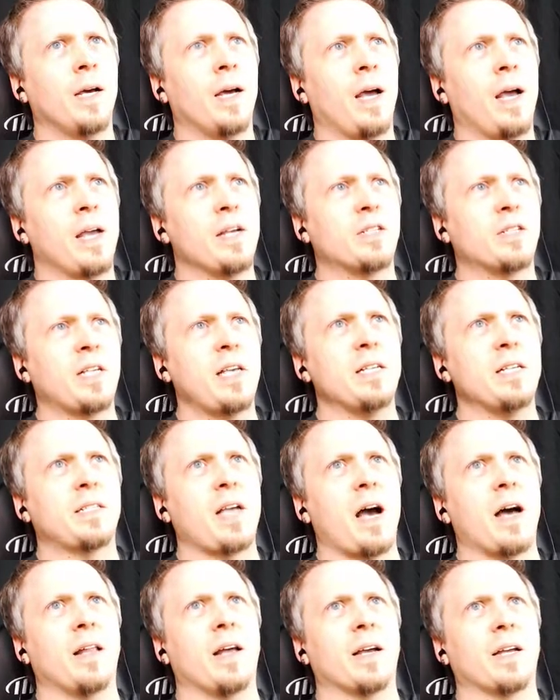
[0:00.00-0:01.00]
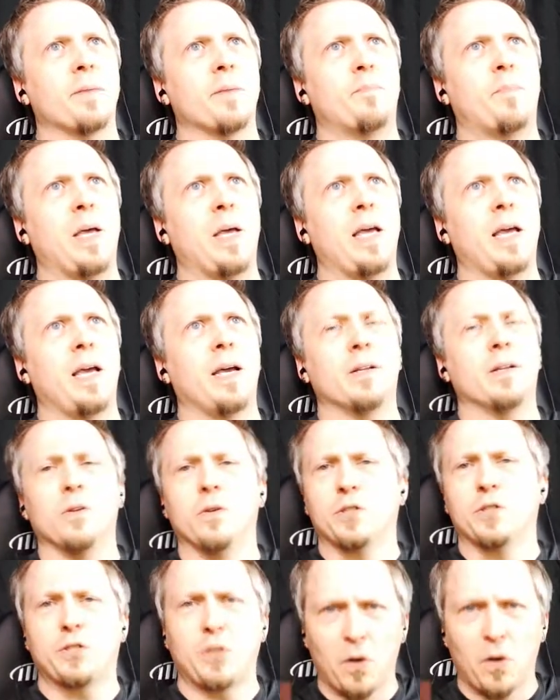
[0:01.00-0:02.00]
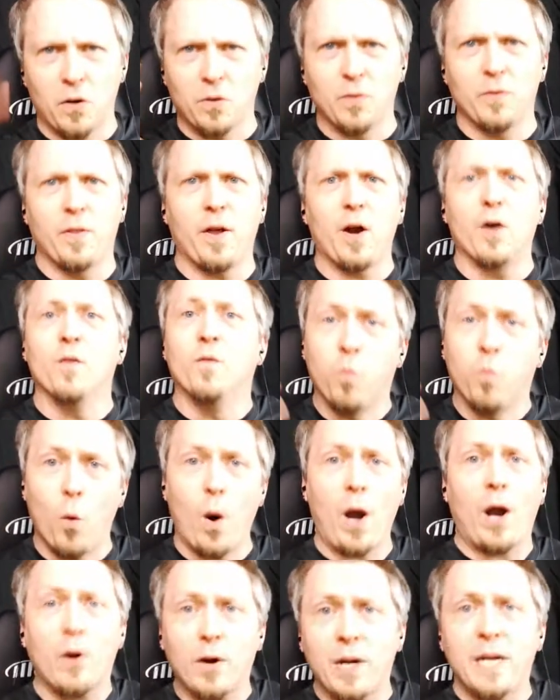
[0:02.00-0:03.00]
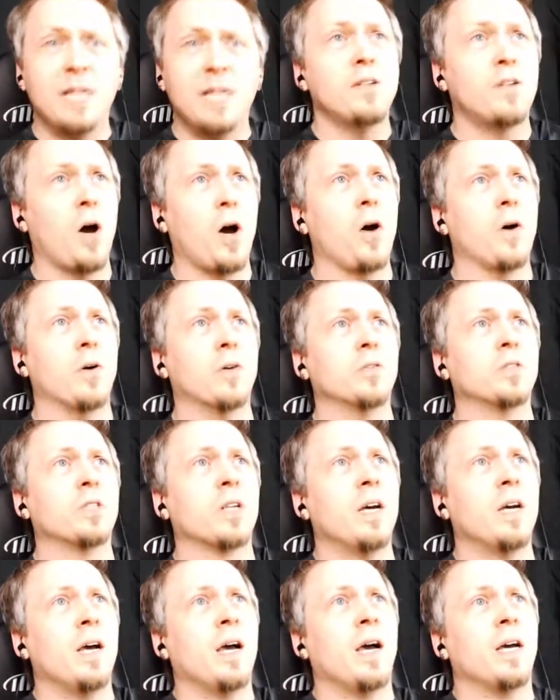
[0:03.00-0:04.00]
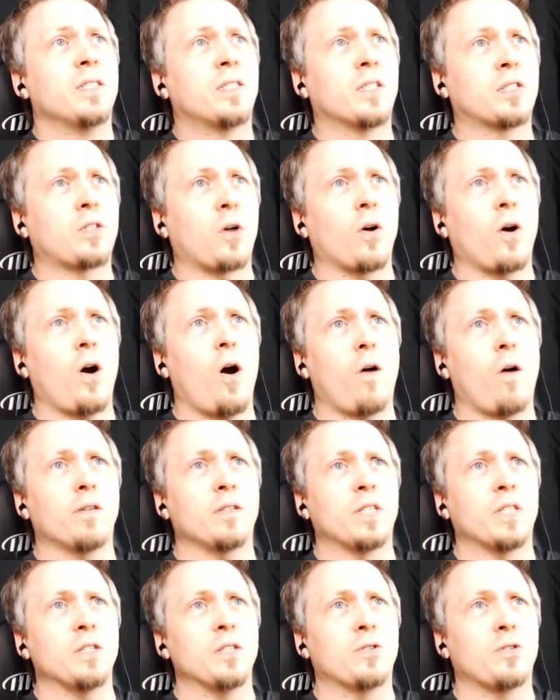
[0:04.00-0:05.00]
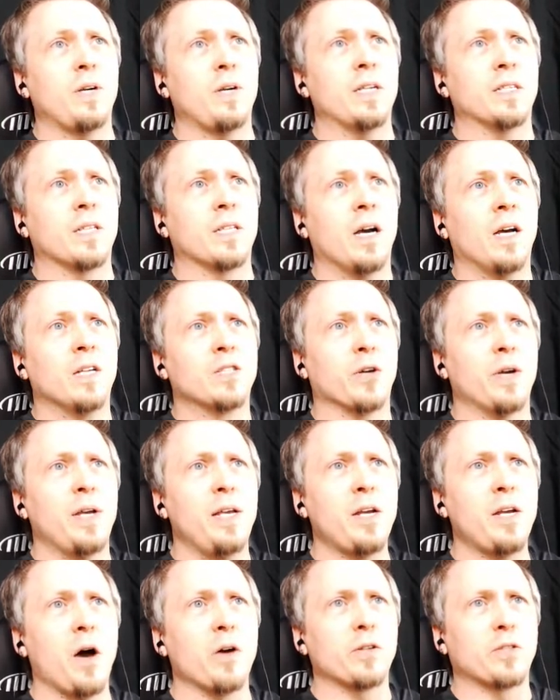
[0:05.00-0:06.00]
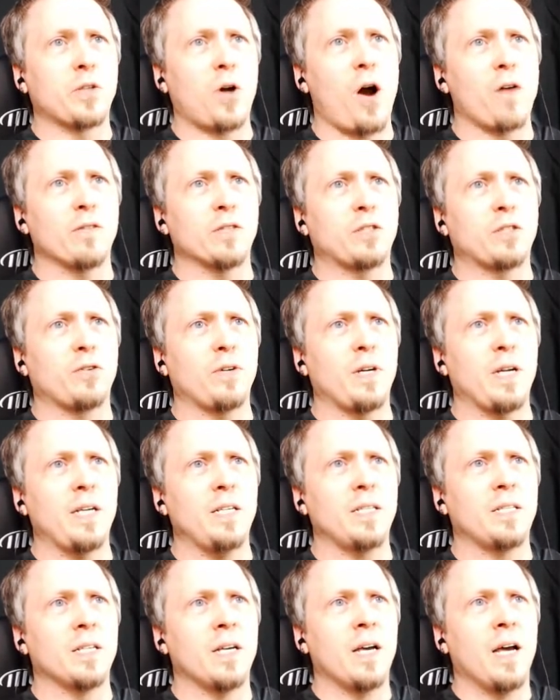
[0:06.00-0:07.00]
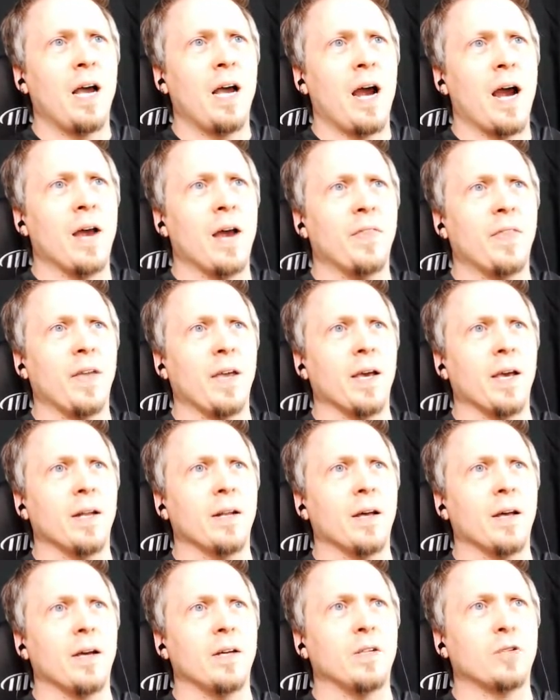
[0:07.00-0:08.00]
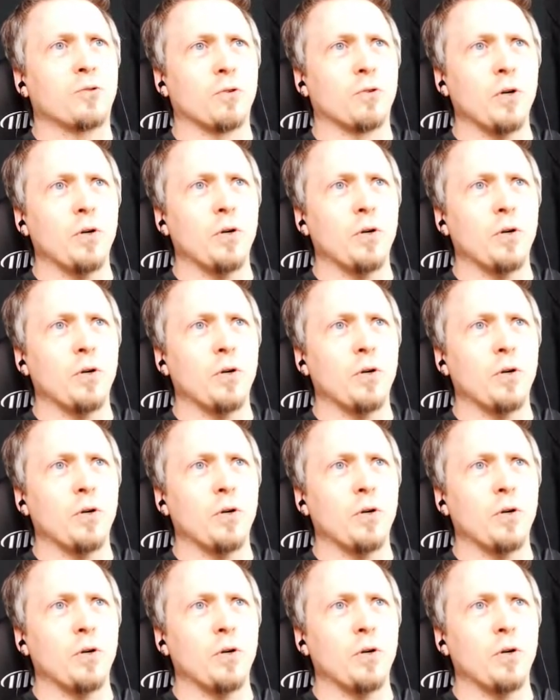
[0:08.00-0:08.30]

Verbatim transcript: you see he's got like a big little circle there of where he goes to start harvesting trees. So he goes to harvest trees, and then Drew